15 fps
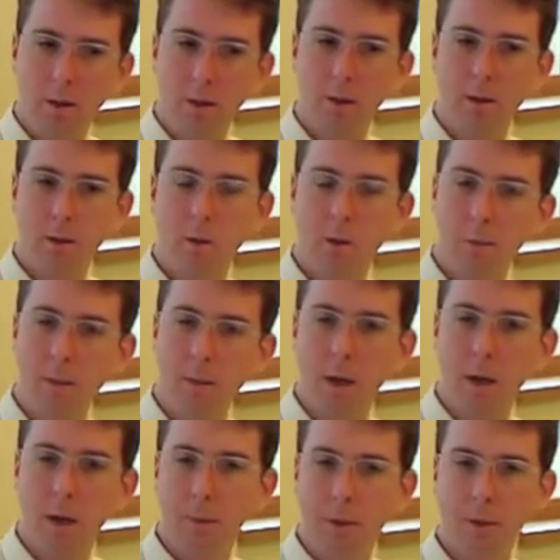enormous
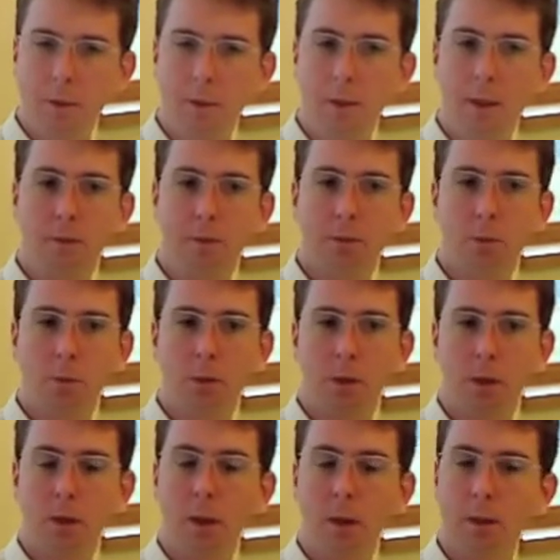opportunity
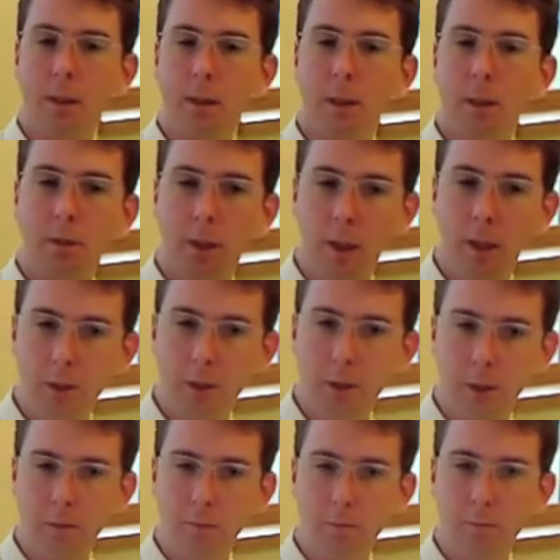for content
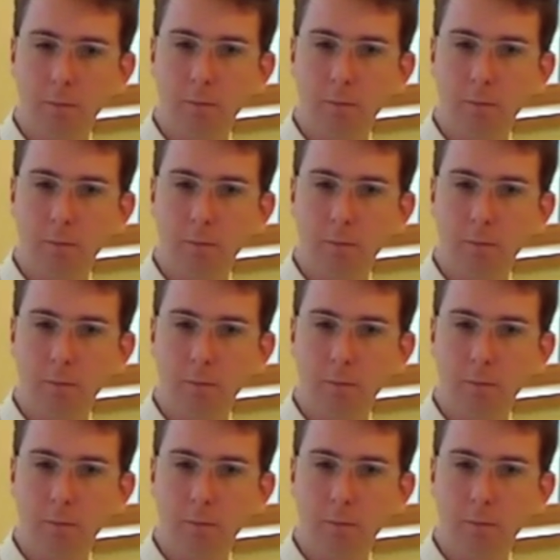creation,